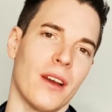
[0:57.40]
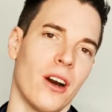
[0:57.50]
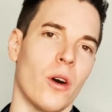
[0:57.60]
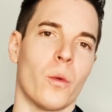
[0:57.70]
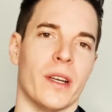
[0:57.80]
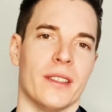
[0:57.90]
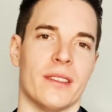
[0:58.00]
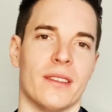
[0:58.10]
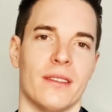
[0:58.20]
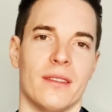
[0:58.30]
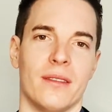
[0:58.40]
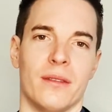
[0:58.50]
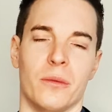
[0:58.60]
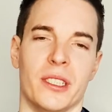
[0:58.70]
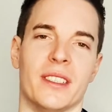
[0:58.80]
always
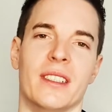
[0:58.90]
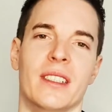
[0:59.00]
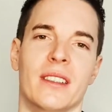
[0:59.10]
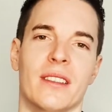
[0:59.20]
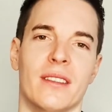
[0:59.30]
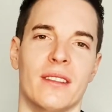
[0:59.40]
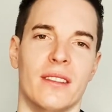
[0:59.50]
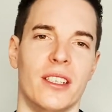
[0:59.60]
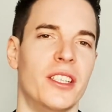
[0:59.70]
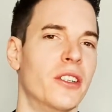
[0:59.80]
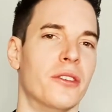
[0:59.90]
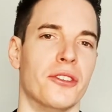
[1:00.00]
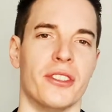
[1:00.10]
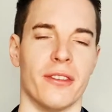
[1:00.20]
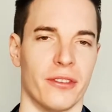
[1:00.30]
we see
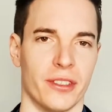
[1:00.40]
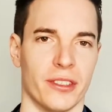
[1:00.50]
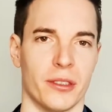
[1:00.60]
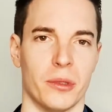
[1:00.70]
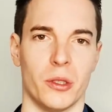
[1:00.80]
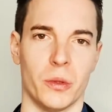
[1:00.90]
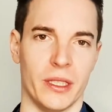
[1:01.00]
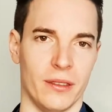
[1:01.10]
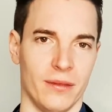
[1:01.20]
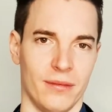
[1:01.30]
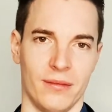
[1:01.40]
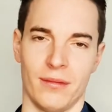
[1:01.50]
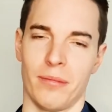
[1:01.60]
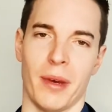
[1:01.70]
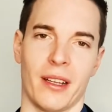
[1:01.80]
huge differences between
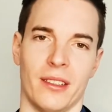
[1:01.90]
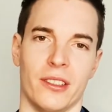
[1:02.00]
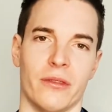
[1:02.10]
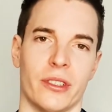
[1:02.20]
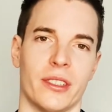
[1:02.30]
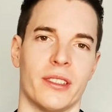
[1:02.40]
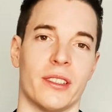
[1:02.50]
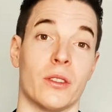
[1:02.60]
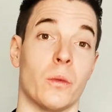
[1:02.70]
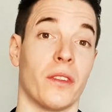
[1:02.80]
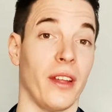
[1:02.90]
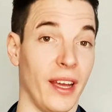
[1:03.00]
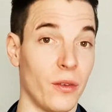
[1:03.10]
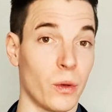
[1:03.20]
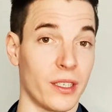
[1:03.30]
medical universities within one